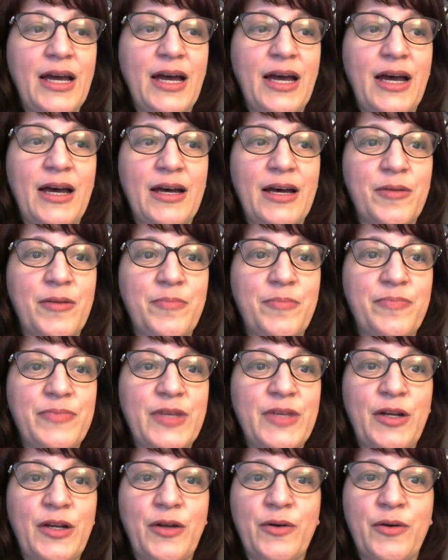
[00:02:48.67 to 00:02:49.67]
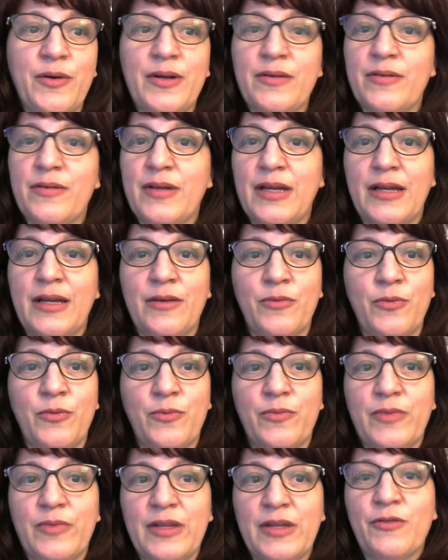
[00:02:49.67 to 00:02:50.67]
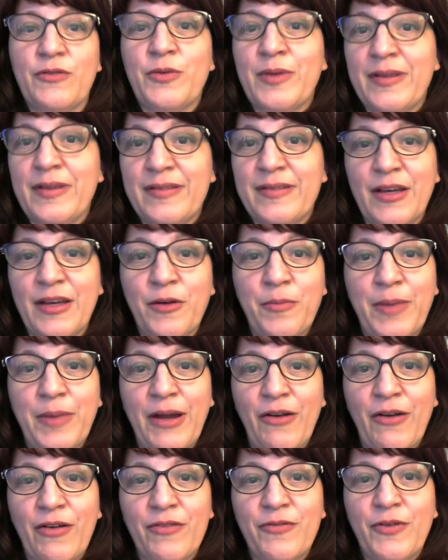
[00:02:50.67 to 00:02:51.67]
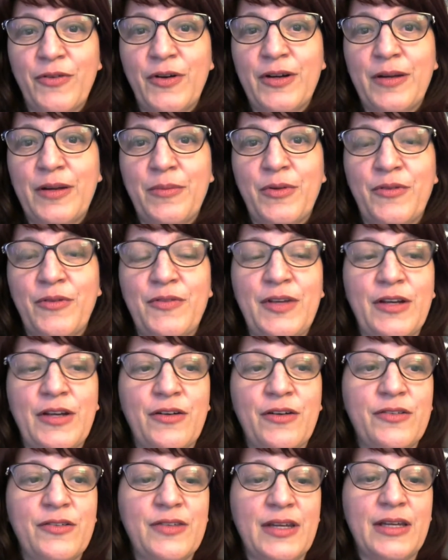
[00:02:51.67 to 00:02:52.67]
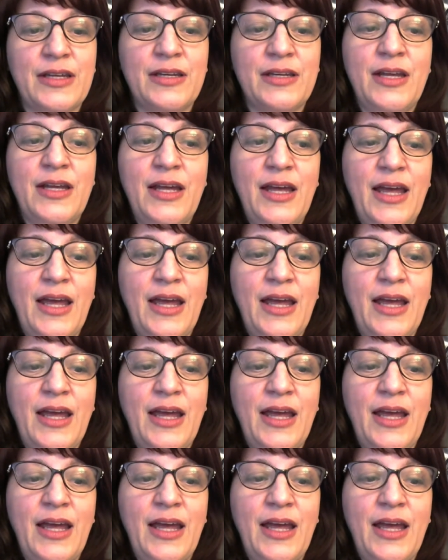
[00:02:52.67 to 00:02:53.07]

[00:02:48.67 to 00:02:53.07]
and lived with a single parent for a number of years, and